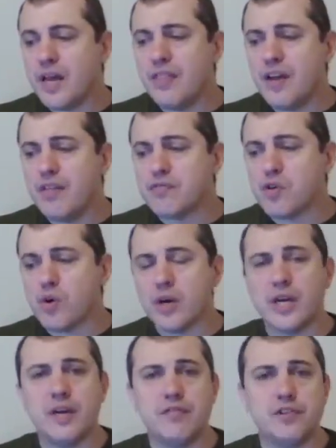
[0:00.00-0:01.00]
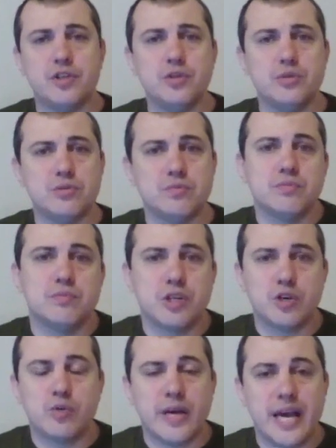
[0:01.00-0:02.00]
And therefore, if you
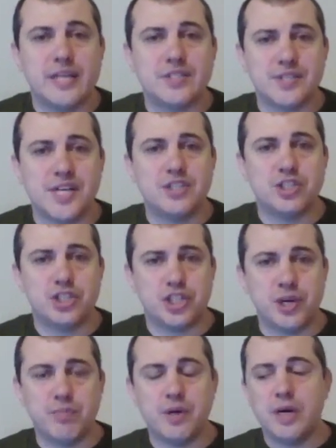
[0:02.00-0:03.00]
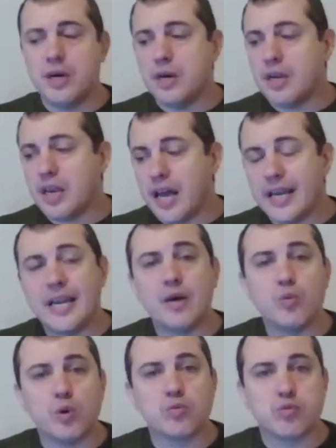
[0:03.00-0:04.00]
create censorship,
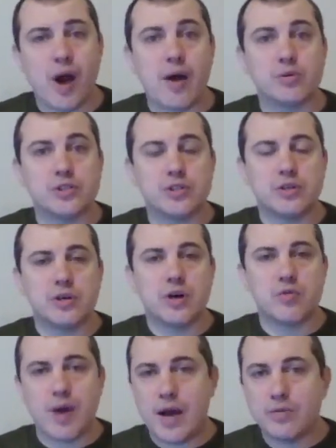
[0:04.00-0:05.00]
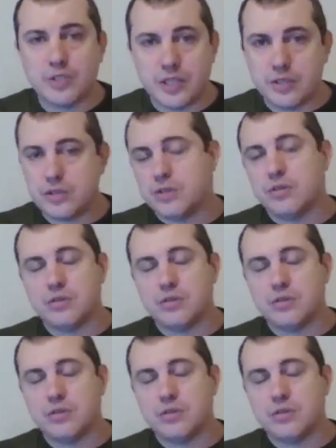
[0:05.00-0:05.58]
Lightning will route around it.